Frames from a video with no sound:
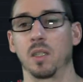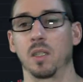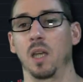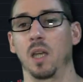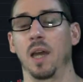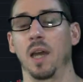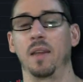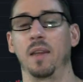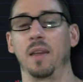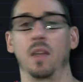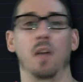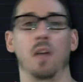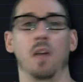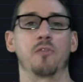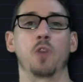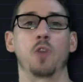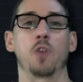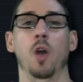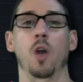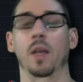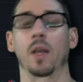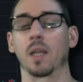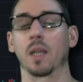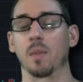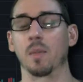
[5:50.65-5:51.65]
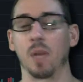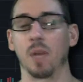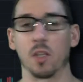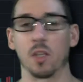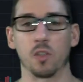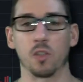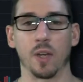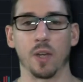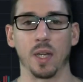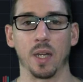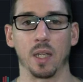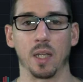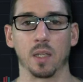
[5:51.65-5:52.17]
I love talking about
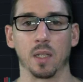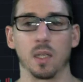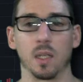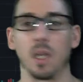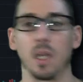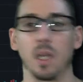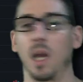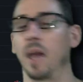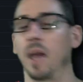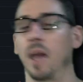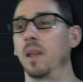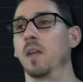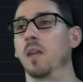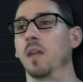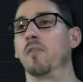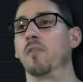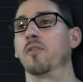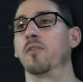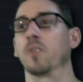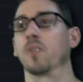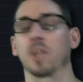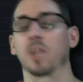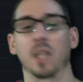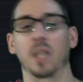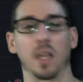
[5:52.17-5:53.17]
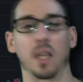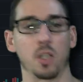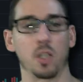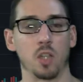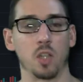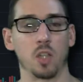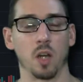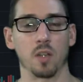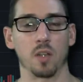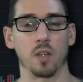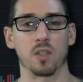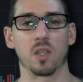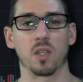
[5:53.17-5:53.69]
trading. I love looking at
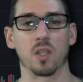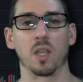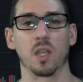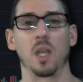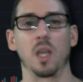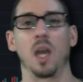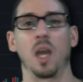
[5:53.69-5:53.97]
charts.